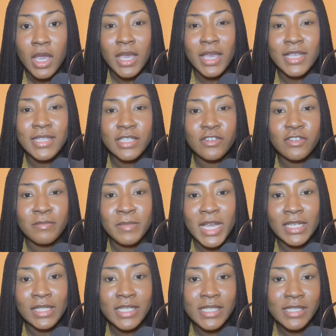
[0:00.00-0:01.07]
instead of
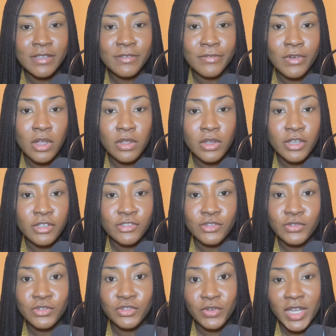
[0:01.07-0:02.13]
mindlessly following
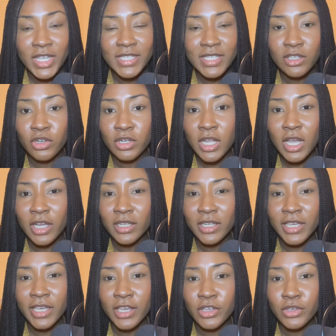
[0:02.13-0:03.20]
trends that are not going to
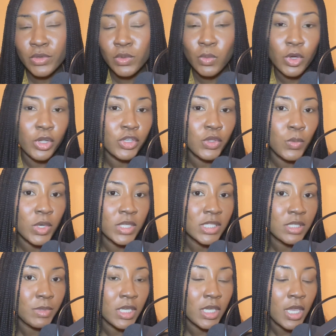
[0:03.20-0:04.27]
get you where you want to
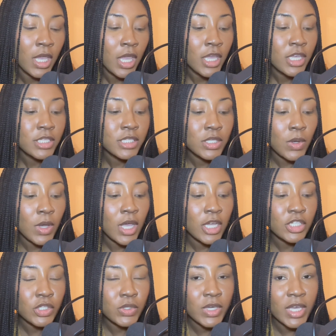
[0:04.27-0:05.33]
be. So, how
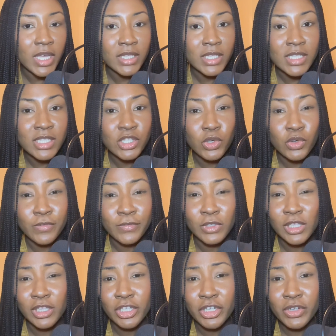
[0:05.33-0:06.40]
do you gain this sort of
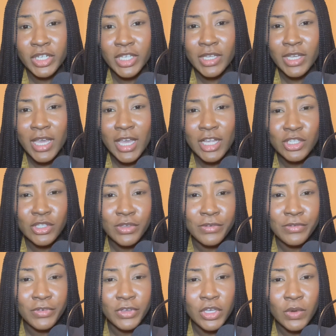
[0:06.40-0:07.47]
clarity? How do you
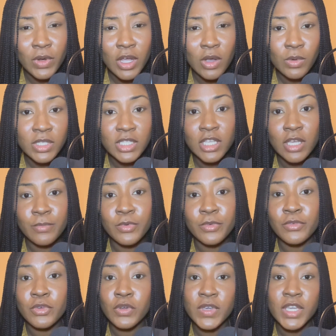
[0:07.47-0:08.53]
figure out what type
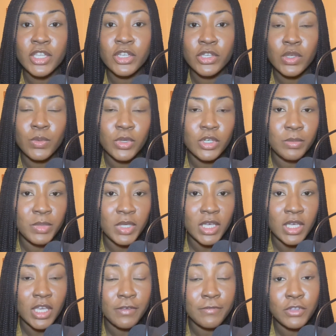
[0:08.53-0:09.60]
of creator you want to be
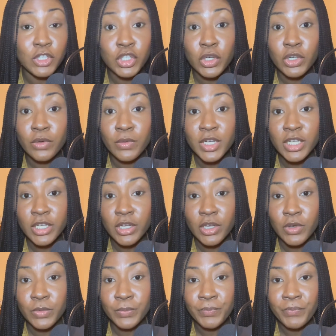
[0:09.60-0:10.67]
if you don't already
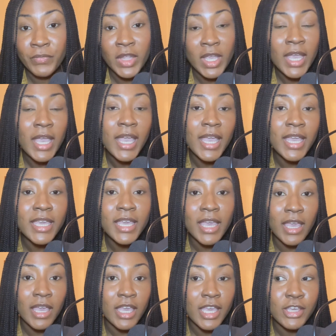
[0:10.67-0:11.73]
know?
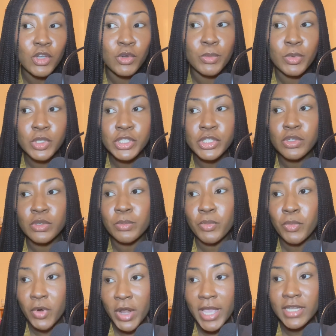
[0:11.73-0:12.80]
AKA your personal
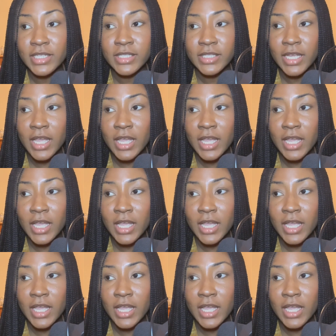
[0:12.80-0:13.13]
brand.